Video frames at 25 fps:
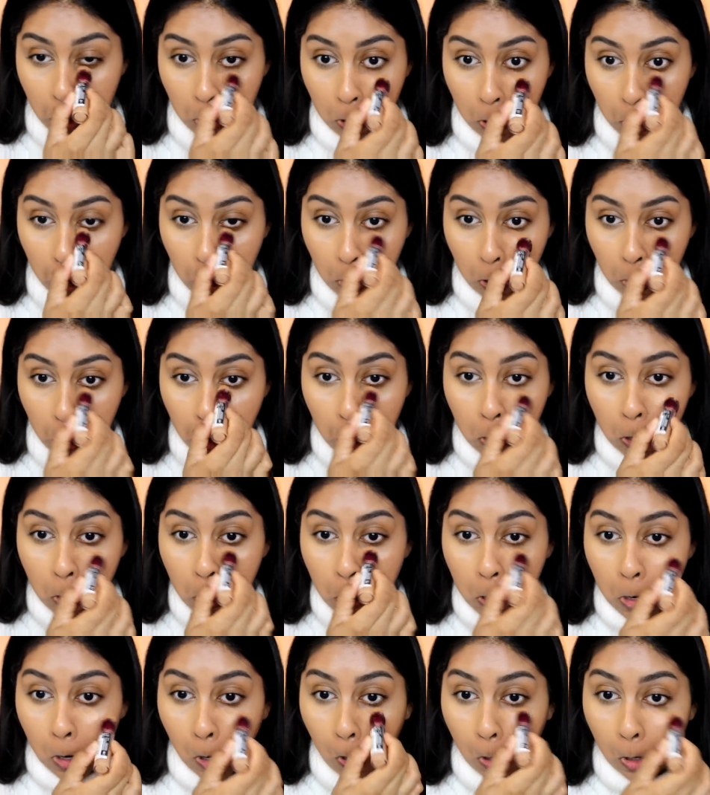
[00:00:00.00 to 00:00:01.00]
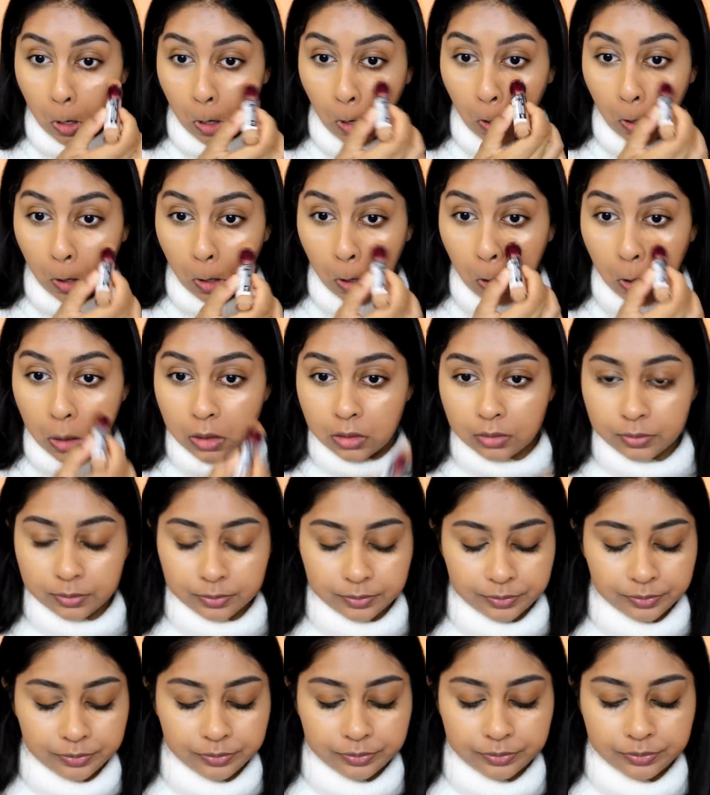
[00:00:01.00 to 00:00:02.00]

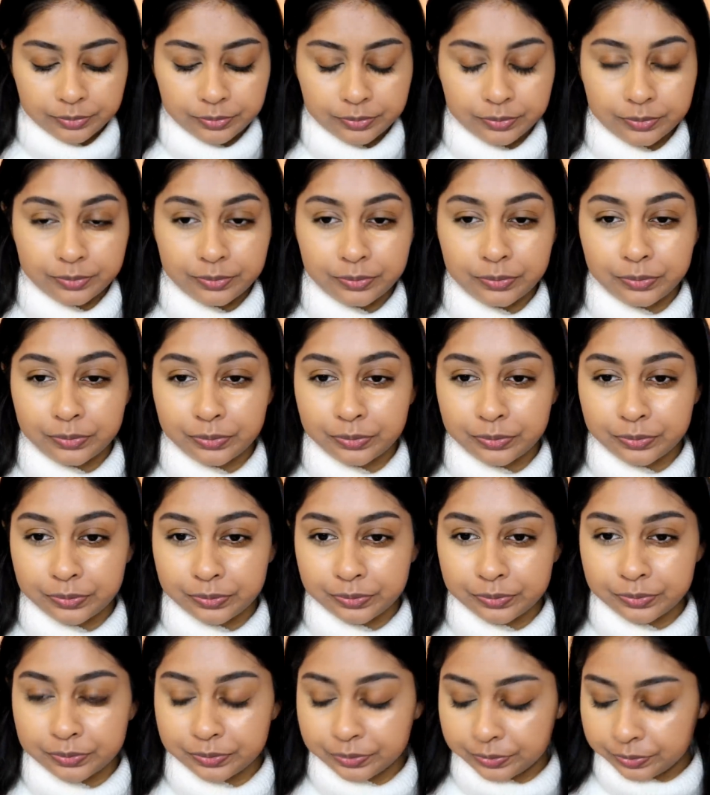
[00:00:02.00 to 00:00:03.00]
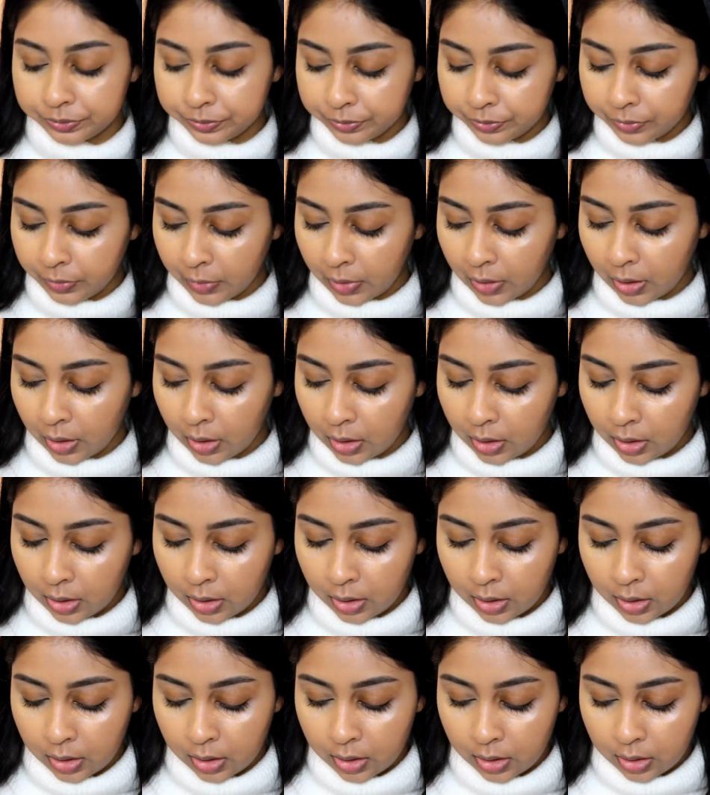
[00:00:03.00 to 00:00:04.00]
(no one is talking)